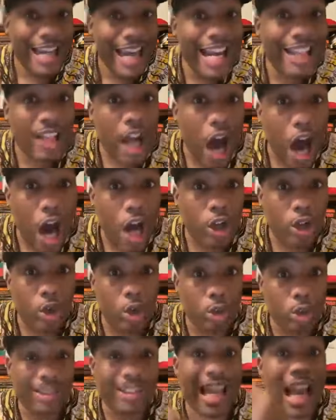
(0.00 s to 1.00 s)
these
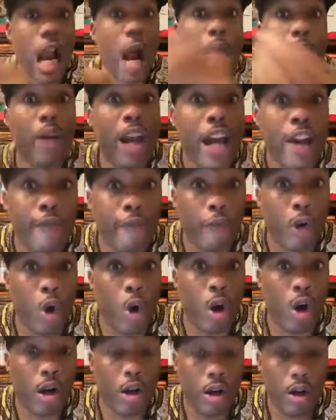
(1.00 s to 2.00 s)
articles that I'm reading
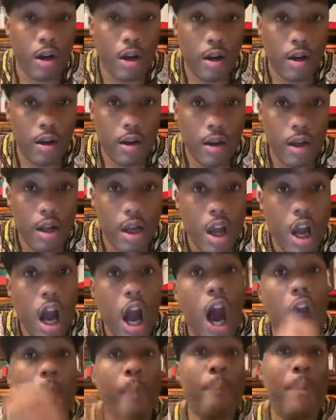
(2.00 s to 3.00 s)
for
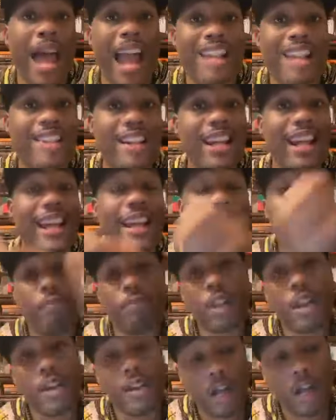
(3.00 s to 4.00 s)
are basically
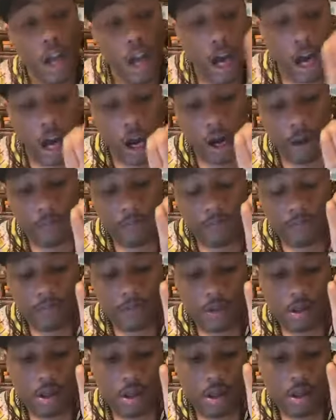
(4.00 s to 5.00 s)
um,
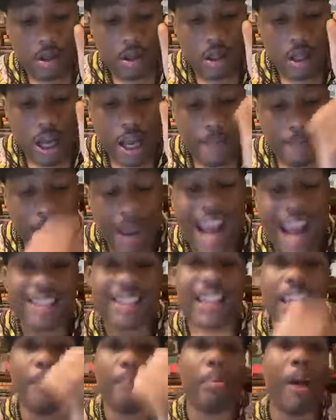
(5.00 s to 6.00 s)

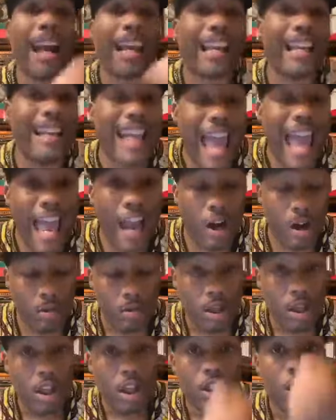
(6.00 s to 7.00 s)
basically breaking down
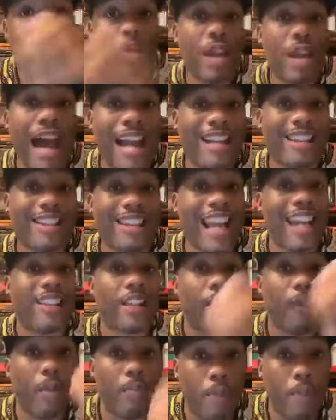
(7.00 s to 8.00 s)
the United States
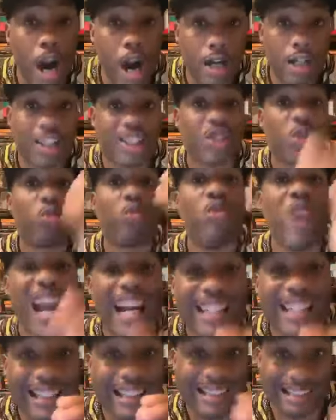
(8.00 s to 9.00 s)
of America's
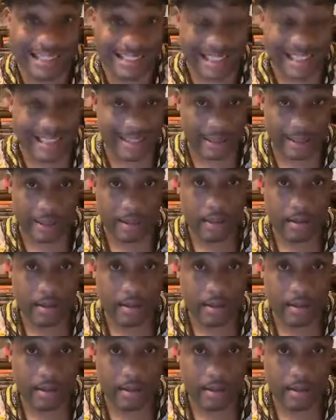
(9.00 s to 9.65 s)
recklessness